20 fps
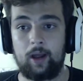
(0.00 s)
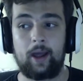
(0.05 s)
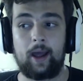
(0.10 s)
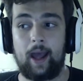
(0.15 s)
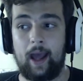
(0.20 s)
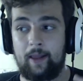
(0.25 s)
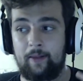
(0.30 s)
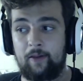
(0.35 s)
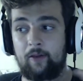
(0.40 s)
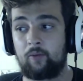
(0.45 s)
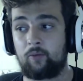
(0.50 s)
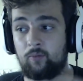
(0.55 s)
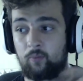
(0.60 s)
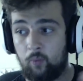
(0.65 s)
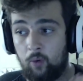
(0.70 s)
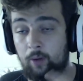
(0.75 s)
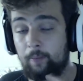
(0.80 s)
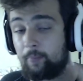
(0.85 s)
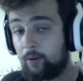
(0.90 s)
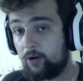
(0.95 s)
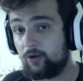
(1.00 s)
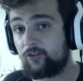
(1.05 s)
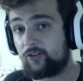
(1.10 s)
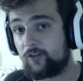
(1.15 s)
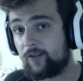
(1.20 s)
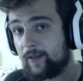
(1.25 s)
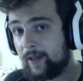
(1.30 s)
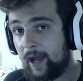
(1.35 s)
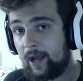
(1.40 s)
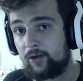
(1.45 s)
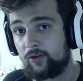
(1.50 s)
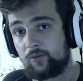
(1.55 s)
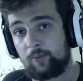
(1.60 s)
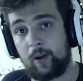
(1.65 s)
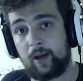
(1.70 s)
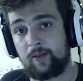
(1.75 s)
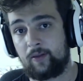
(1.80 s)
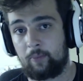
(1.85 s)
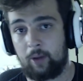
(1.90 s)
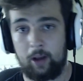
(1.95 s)
and then one person, the guy who's buying
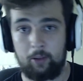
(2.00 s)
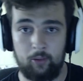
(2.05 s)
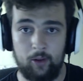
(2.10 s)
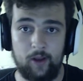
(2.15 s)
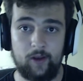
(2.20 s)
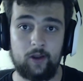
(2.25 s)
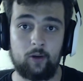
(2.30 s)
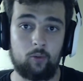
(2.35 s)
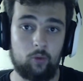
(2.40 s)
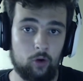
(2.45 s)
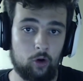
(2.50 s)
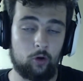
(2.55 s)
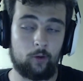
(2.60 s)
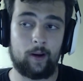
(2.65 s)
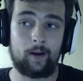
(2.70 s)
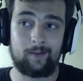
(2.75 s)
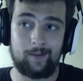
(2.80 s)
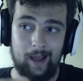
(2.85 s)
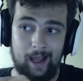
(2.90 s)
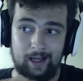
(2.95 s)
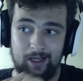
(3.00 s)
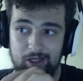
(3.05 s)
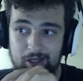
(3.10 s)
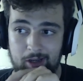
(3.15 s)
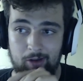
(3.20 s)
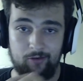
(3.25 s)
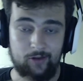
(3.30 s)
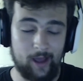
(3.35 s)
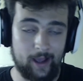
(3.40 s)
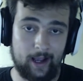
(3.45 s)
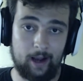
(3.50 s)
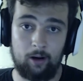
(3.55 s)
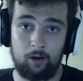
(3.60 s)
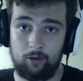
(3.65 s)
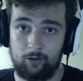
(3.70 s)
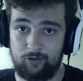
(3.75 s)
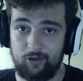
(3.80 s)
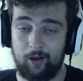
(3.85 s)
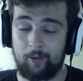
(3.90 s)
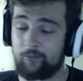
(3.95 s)
the Bible ending, will go around and take out all the
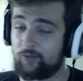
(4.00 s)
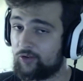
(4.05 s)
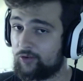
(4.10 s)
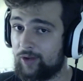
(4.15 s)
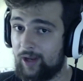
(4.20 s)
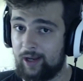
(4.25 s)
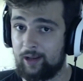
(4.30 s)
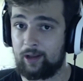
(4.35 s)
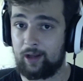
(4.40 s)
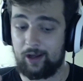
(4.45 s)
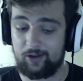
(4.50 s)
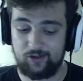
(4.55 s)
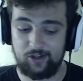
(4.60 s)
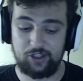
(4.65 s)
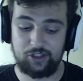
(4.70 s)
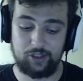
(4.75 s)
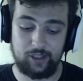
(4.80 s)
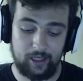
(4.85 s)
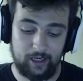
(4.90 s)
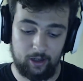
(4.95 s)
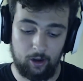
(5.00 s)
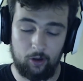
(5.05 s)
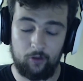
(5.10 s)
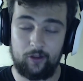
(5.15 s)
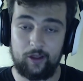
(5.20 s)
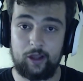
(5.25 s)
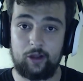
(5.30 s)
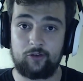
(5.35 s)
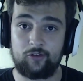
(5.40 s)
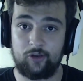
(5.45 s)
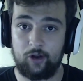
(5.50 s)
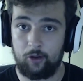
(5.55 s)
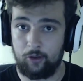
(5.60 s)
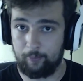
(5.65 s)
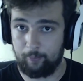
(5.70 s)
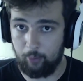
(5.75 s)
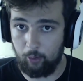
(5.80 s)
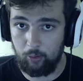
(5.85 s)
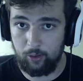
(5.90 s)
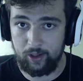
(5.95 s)
zombies, so essentially getting all the kills and all the
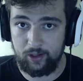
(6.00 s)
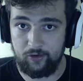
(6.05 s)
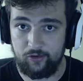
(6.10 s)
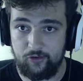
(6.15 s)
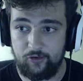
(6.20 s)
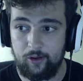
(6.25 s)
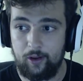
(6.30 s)
points.